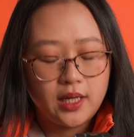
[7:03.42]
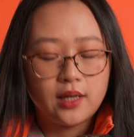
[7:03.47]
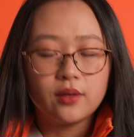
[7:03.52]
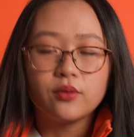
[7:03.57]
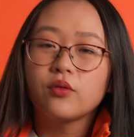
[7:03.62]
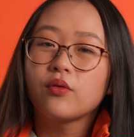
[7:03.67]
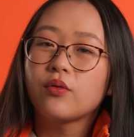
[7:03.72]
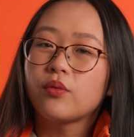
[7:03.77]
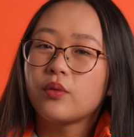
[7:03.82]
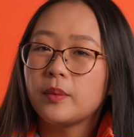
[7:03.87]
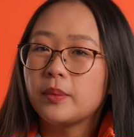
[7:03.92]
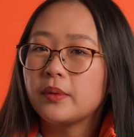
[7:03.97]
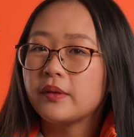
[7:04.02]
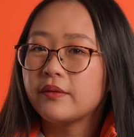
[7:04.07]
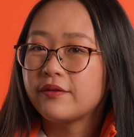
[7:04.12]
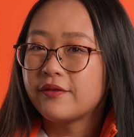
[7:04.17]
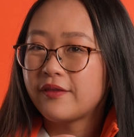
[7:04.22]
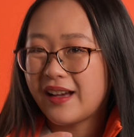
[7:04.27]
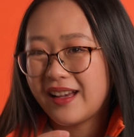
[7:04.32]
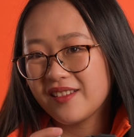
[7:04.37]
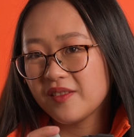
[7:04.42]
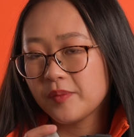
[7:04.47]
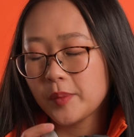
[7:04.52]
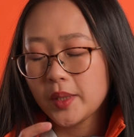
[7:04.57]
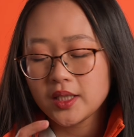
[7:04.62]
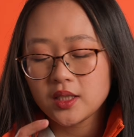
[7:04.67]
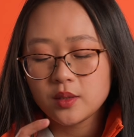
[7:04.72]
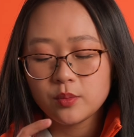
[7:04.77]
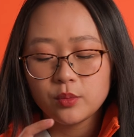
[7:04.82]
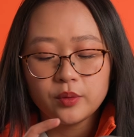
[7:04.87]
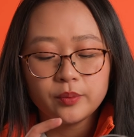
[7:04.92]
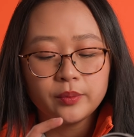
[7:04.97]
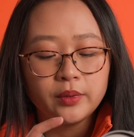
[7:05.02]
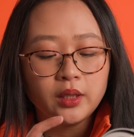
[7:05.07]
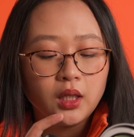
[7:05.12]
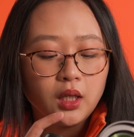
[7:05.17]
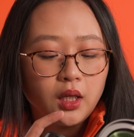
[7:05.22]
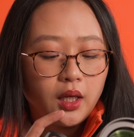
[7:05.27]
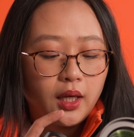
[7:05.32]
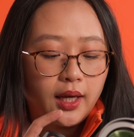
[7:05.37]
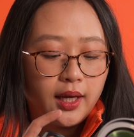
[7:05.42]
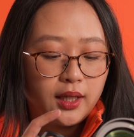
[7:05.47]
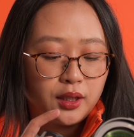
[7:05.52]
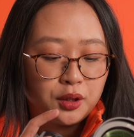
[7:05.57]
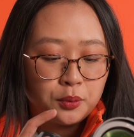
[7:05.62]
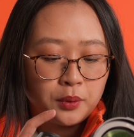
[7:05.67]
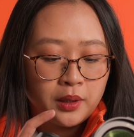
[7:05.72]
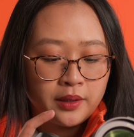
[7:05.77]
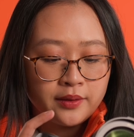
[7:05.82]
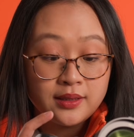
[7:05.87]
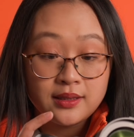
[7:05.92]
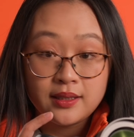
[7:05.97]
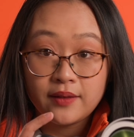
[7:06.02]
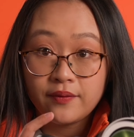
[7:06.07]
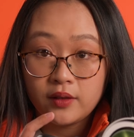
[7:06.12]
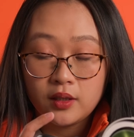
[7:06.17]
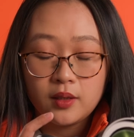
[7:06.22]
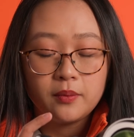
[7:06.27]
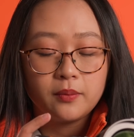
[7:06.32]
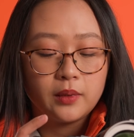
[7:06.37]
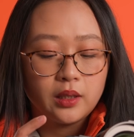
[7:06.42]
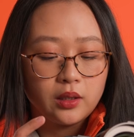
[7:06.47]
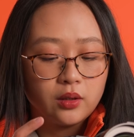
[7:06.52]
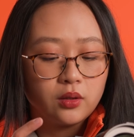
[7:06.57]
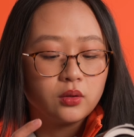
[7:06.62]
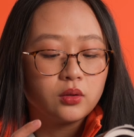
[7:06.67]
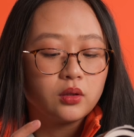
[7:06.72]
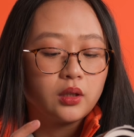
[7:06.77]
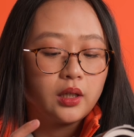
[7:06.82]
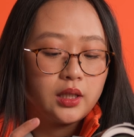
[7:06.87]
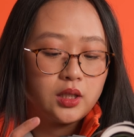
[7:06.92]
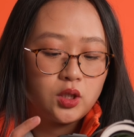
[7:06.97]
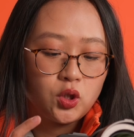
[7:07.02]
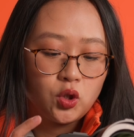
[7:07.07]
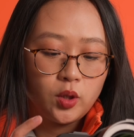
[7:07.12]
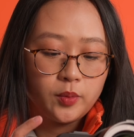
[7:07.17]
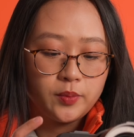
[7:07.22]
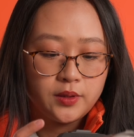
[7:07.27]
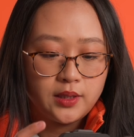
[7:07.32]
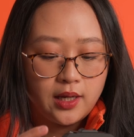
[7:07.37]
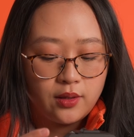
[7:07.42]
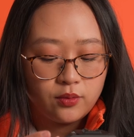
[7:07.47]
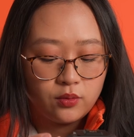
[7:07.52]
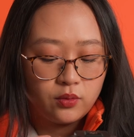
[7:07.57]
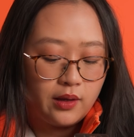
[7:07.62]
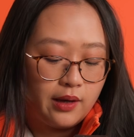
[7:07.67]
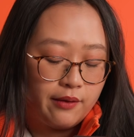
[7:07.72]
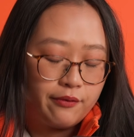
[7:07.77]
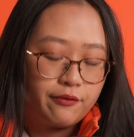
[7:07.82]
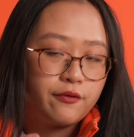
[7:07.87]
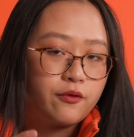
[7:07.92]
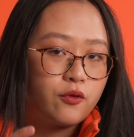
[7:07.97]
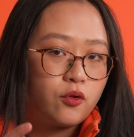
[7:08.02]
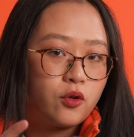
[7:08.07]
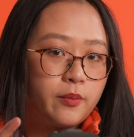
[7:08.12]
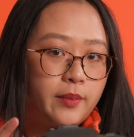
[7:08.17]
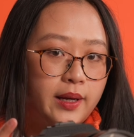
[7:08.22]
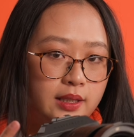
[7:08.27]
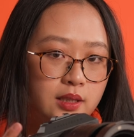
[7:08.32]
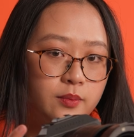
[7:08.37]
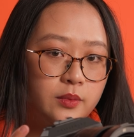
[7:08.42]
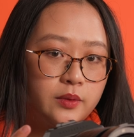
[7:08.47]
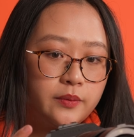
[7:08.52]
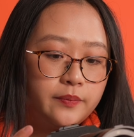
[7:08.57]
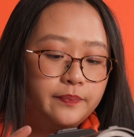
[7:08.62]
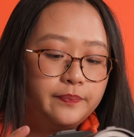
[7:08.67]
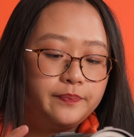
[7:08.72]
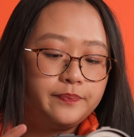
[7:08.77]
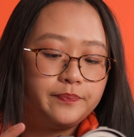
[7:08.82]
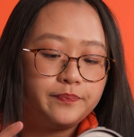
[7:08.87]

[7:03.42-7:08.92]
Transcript: down to 3.5 maximum, and around 70mm, it drops down to f4 maximum.